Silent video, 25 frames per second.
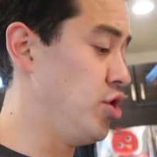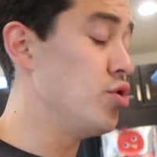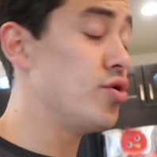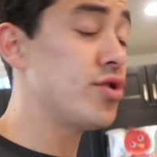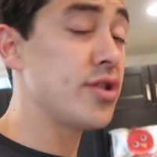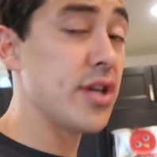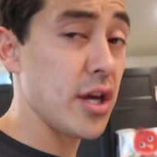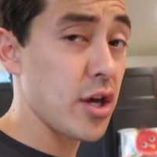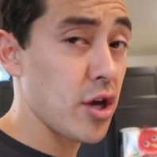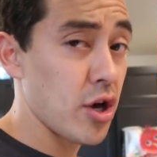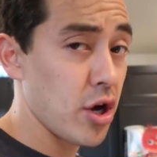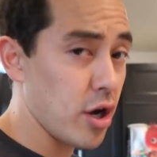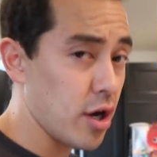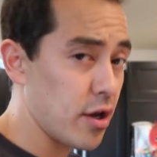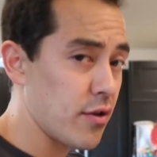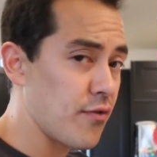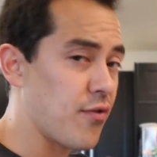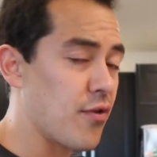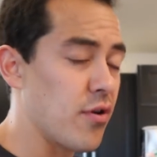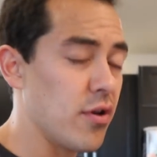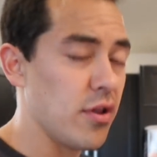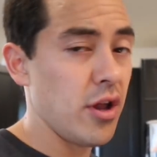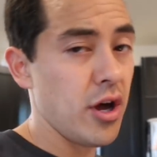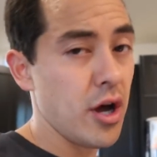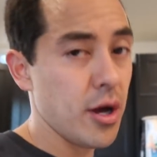Usually cooked
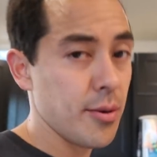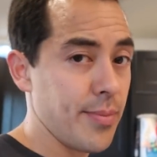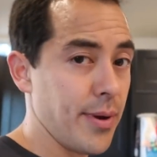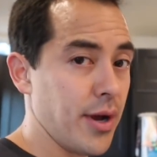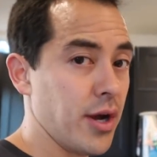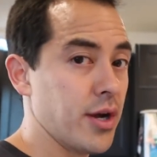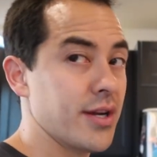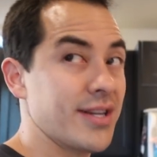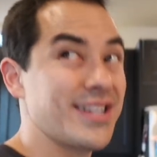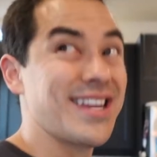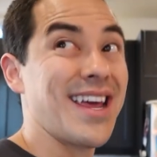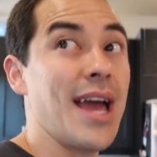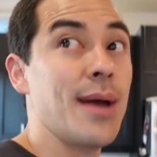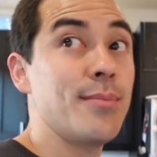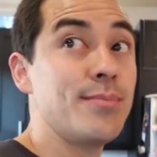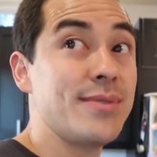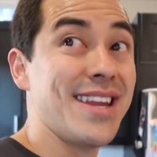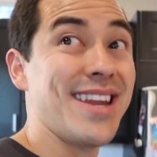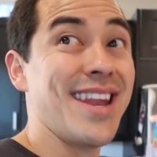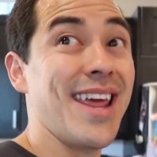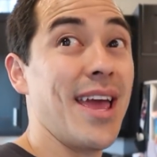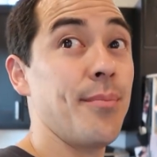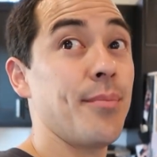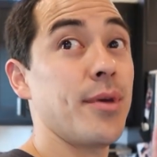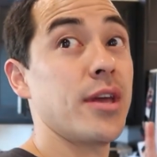for a long period of time.
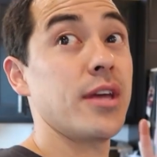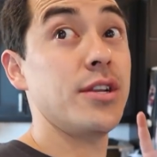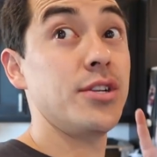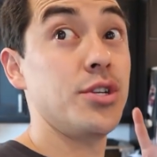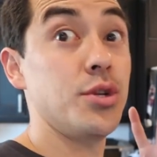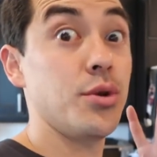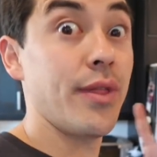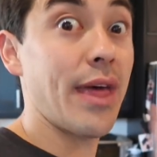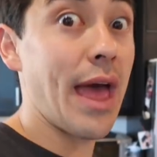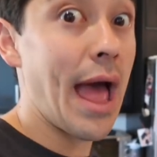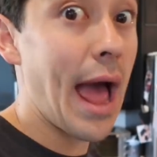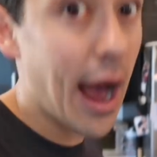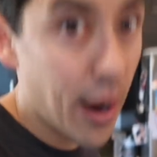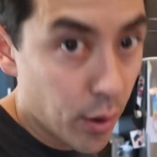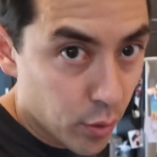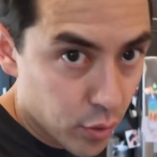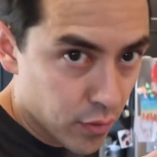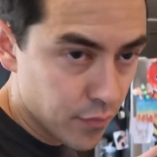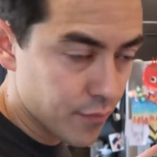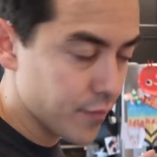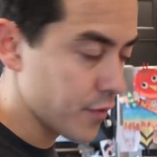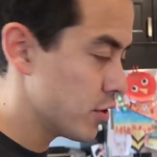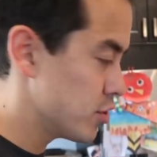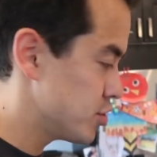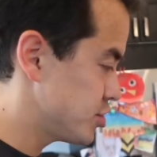Today I'm gonna do the
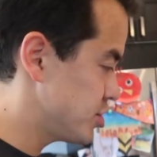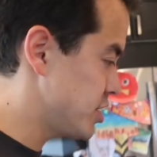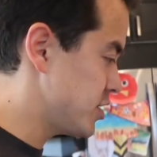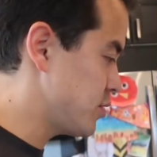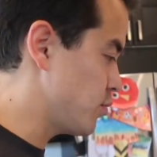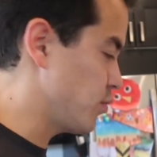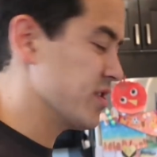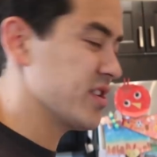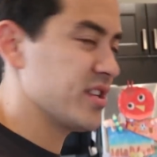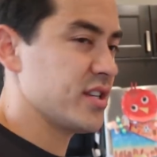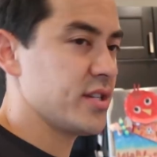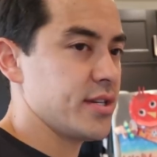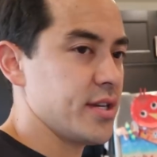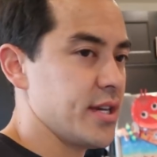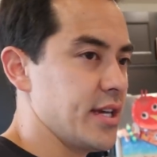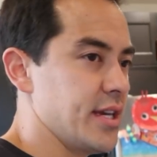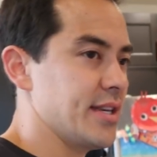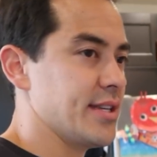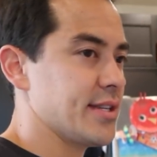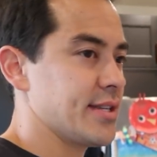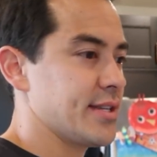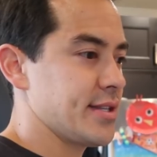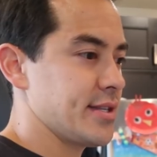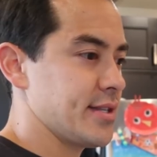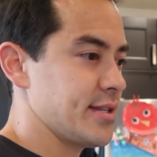hour version, which
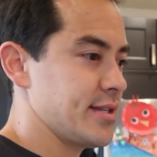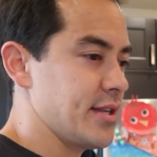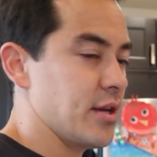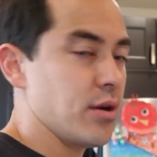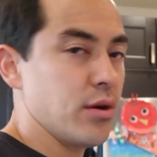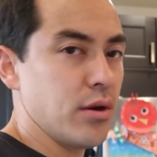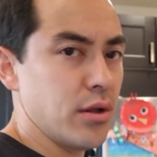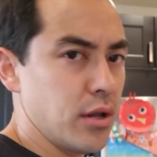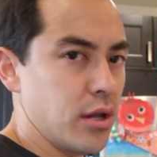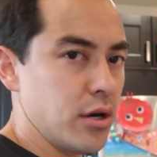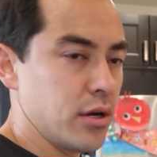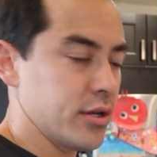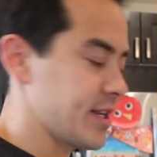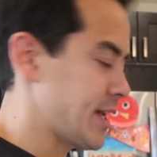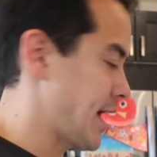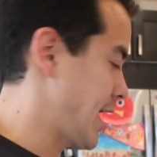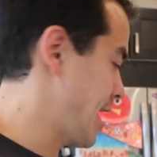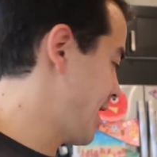is still a long